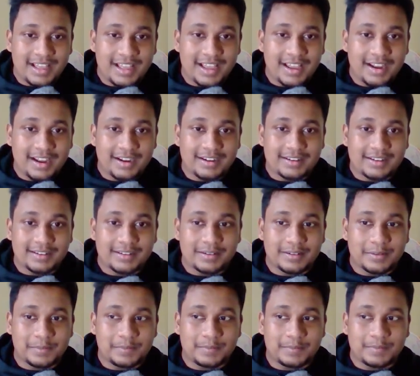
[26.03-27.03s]
And
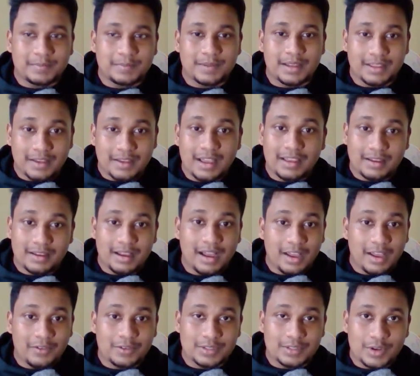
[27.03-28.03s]

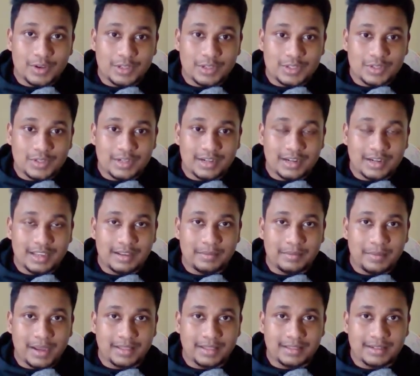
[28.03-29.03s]
I was also
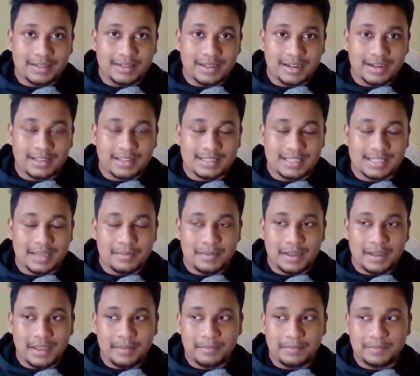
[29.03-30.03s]
learning Python at the same
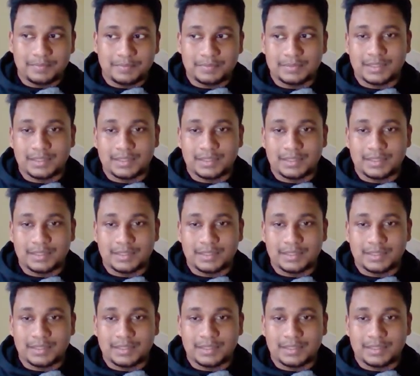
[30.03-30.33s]
time.